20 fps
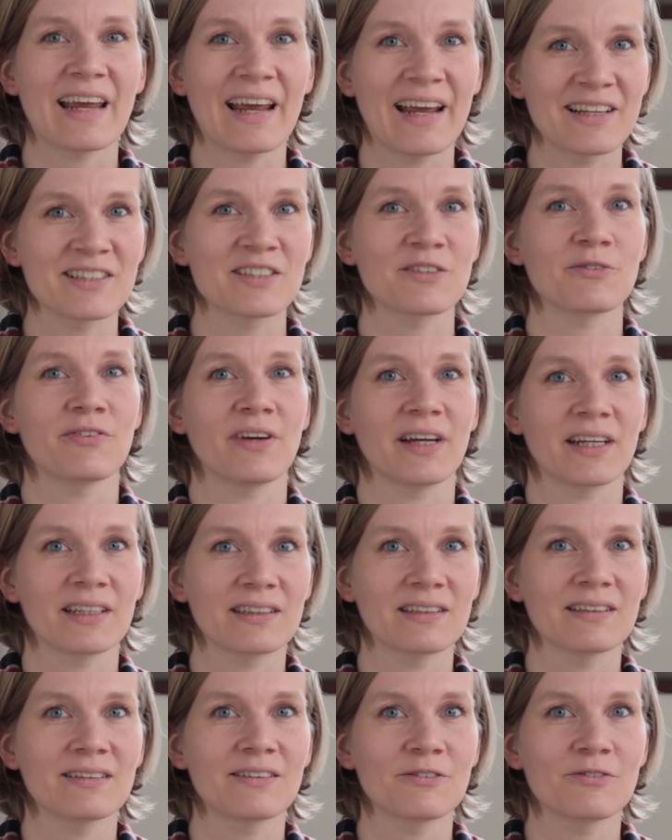as
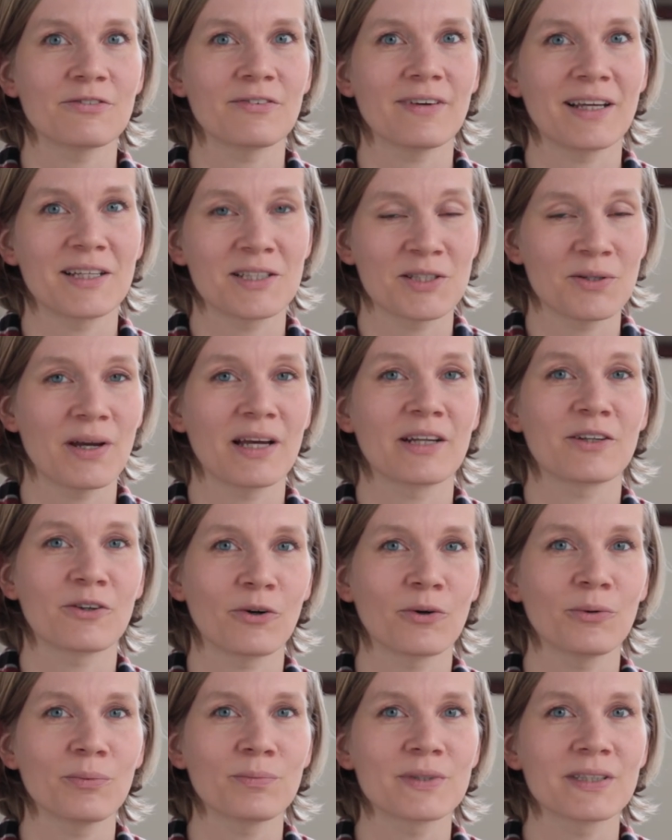effective as you had
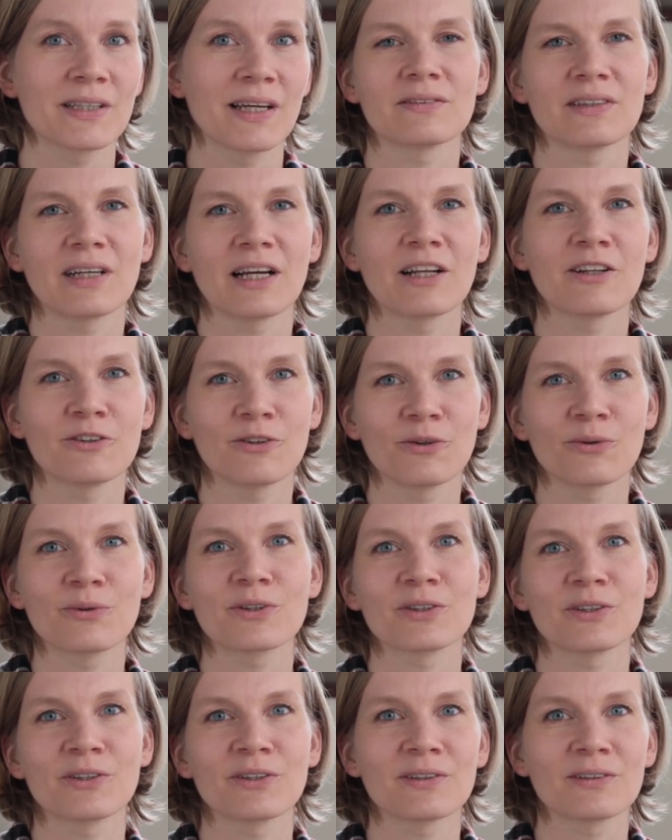hoped, a
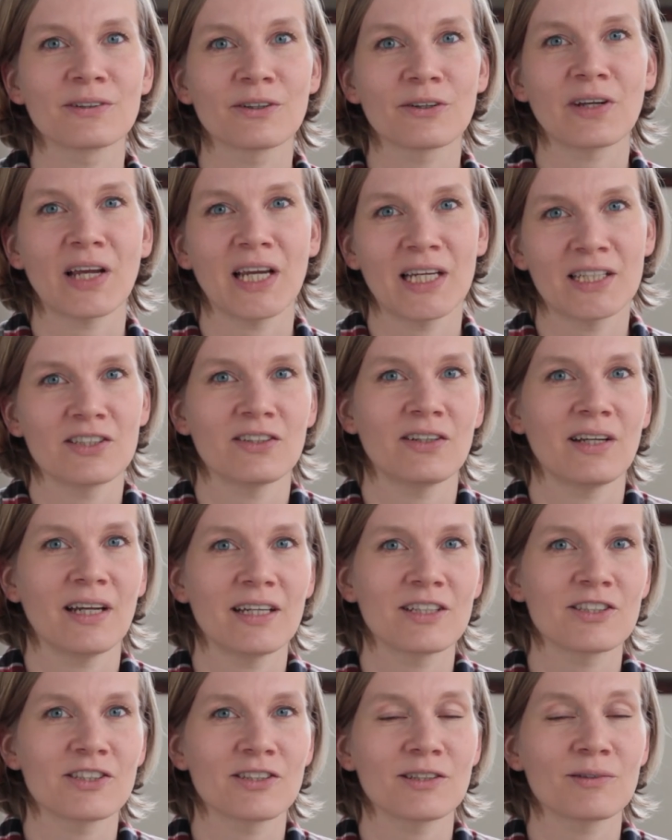local location
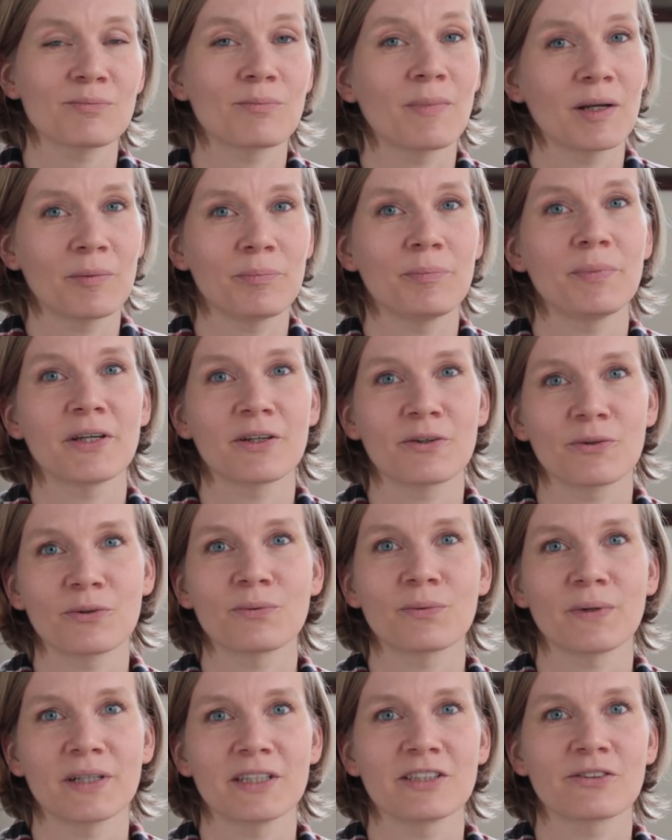agent might be a good
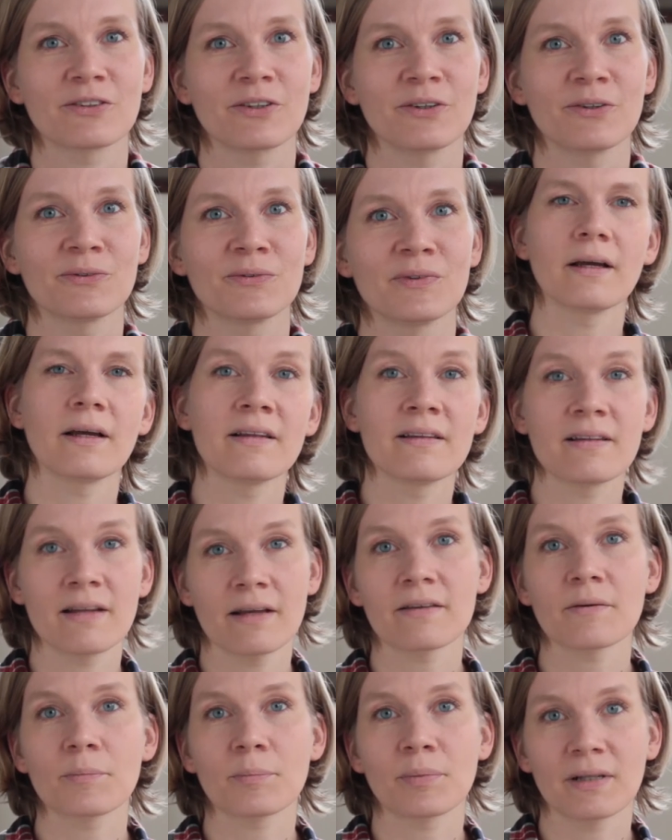way to go.
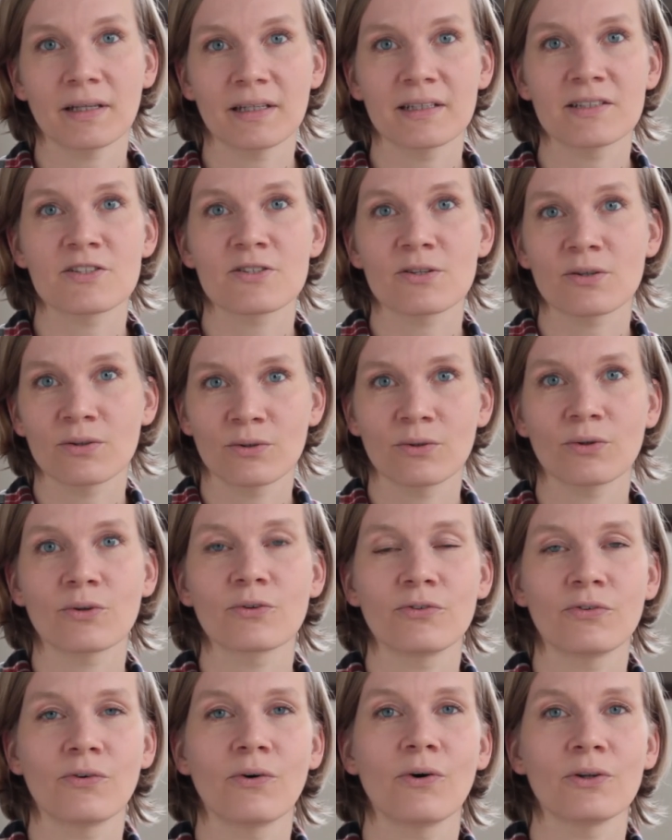Another place to look
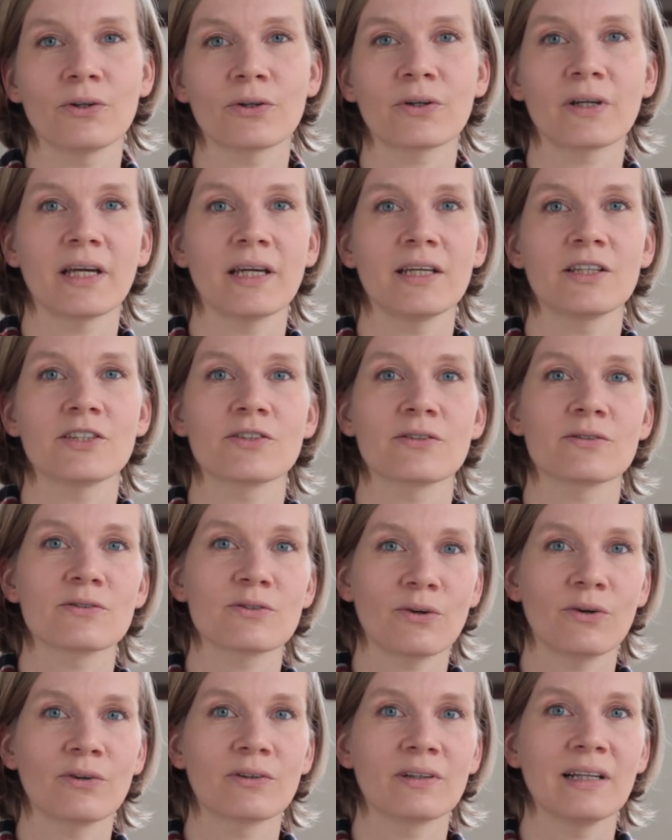for locations
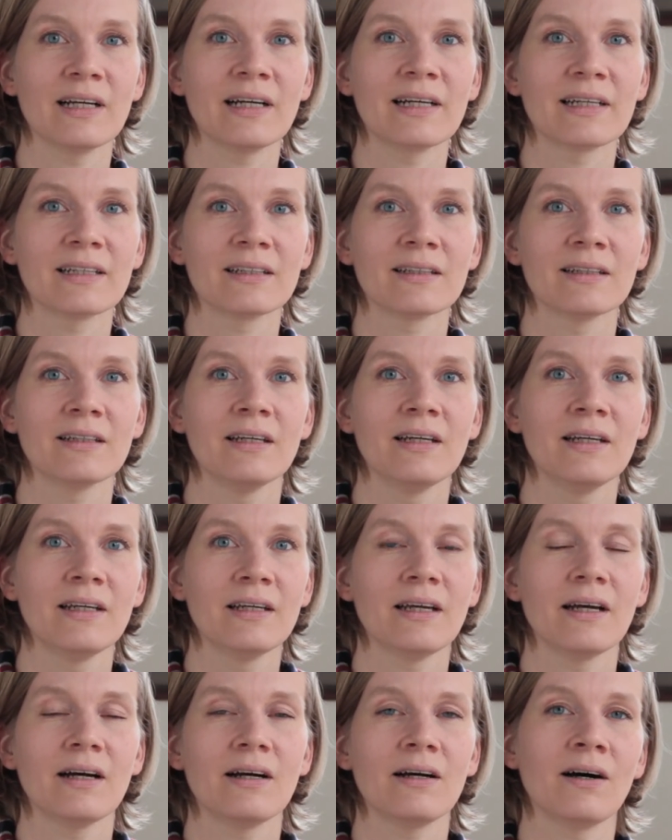online
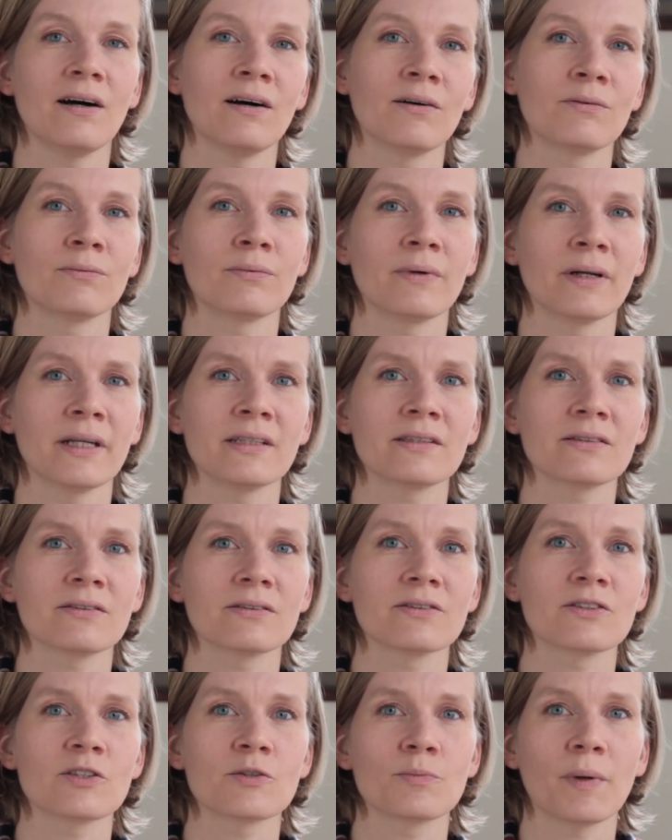are rental
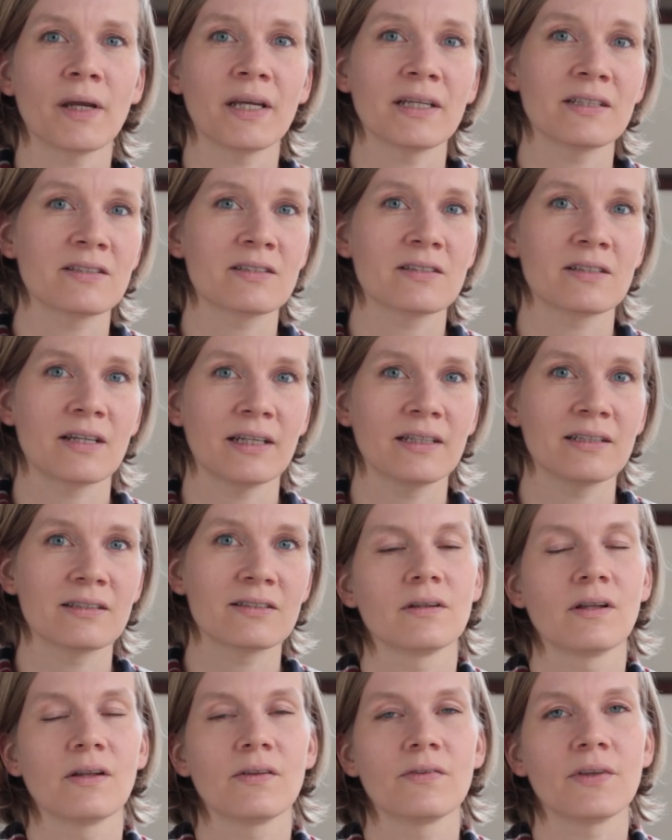space sites.
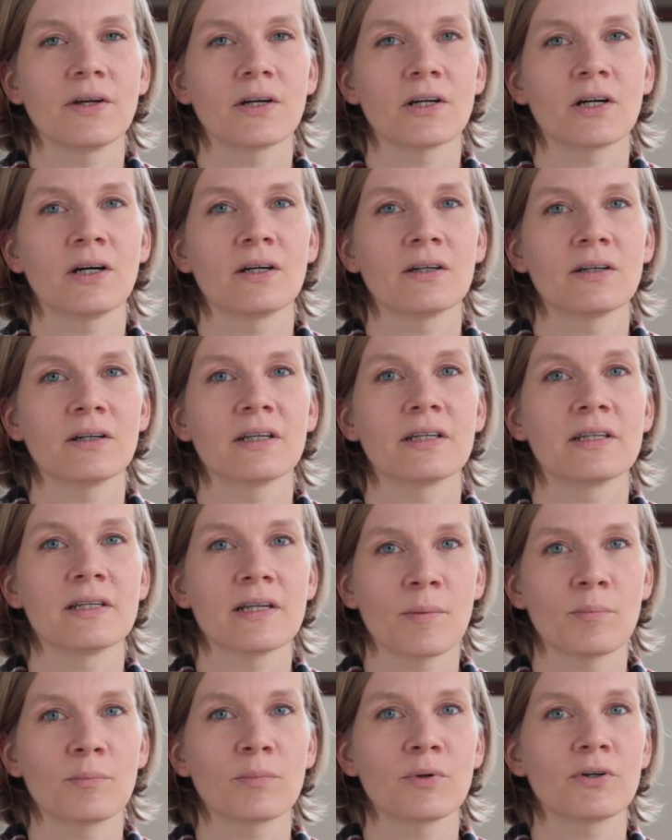There are a
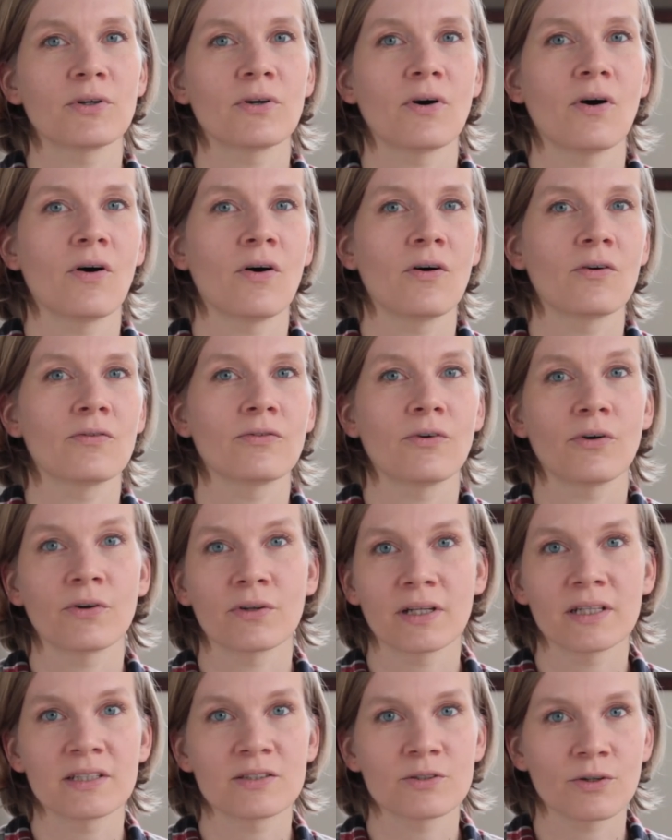number of
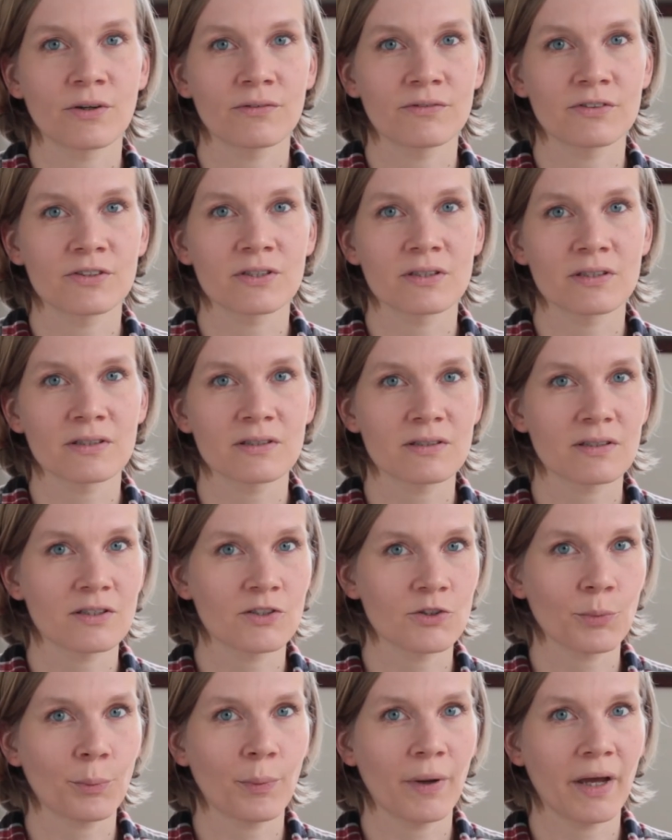online services in
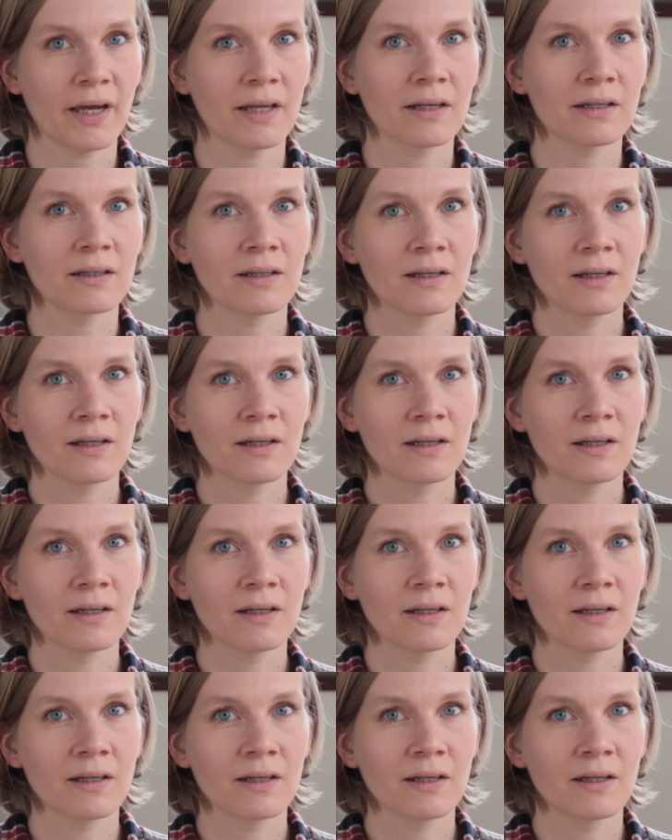Japan